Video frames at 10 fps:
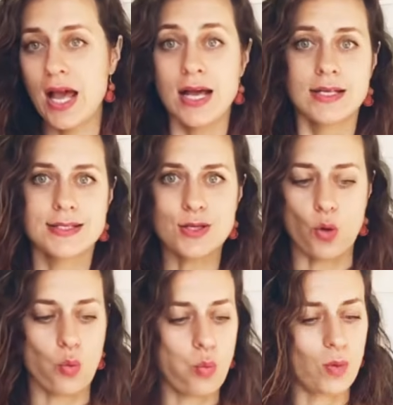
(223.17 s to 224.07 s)
So
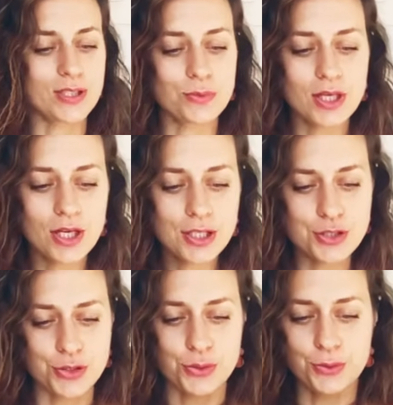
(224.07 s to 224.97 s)
what we're gonna
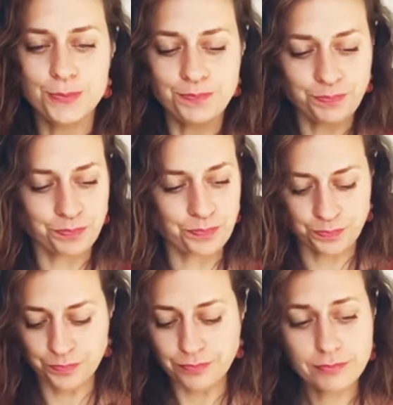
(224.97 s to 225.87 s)
do,
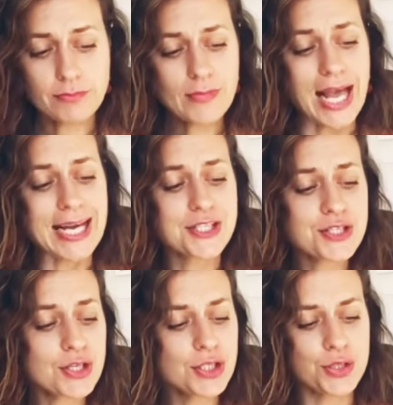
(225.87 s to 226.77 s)
I'm just
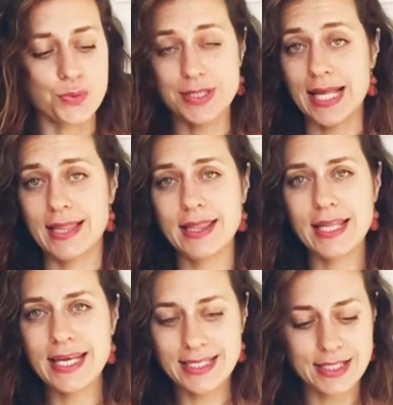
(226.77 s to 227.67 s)
gonna use a
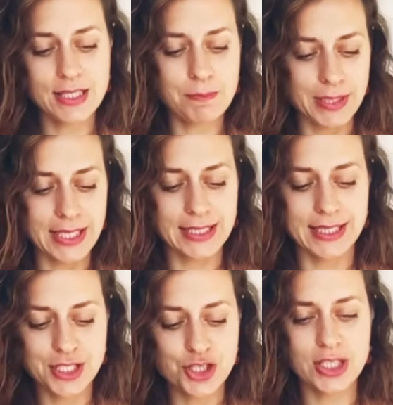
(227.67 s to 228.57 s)
little bit,
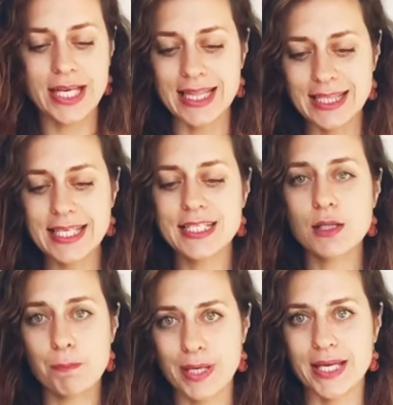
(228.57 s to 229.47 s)
literally a little
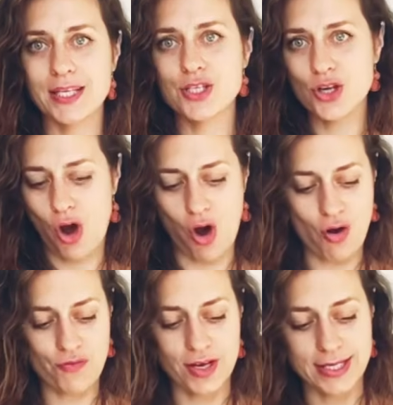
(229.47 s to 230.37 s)
pinch
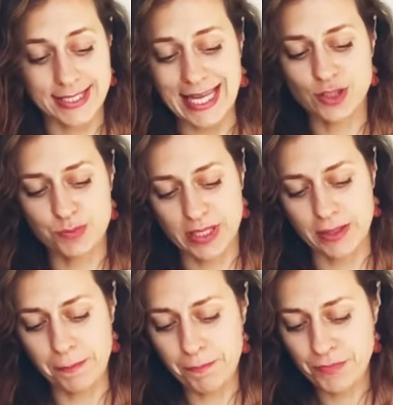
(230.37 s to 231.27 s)
of xanthum
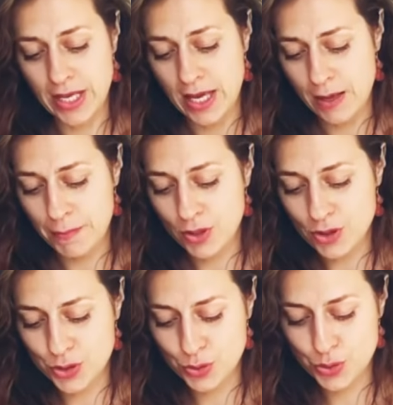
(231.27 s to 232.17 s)
gum,
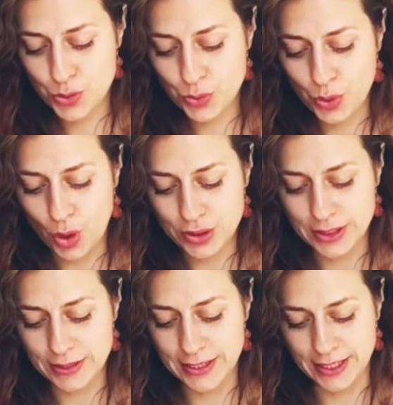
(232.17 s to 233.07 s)
because you do not
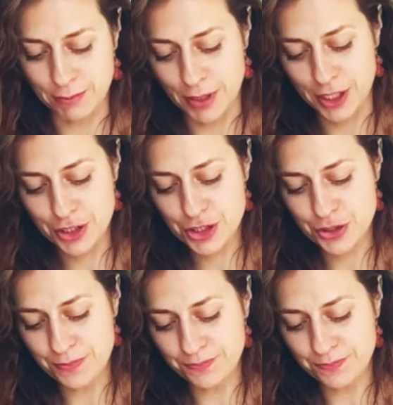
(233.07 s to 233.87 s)
need much.